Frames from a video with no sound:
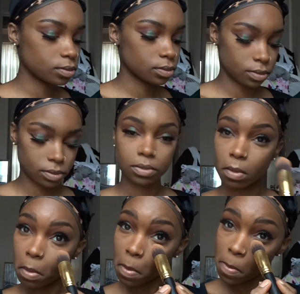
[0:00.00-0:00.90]

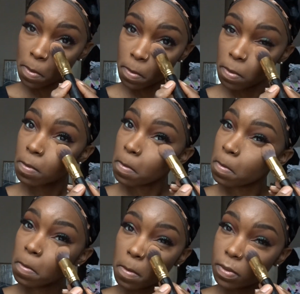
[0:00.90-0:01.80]
translucent
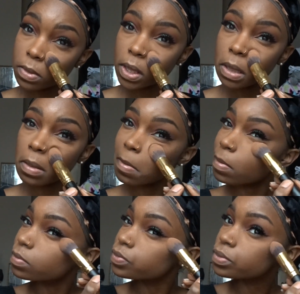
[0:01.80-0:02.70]
powder
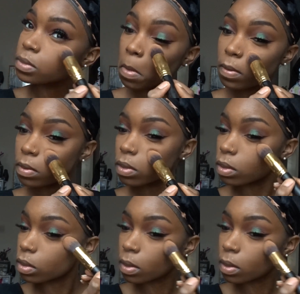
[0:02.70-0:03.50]
in Deep,